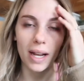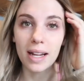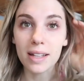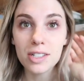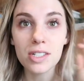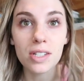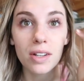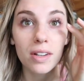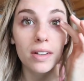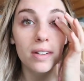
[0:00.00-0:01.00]
My eyelashes
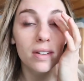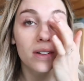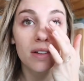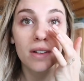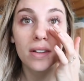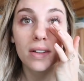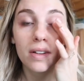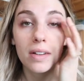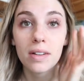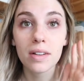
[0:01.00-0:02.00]
look
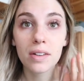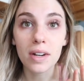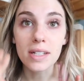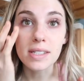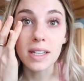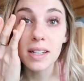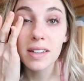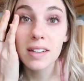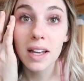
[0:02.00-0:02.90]
crazy.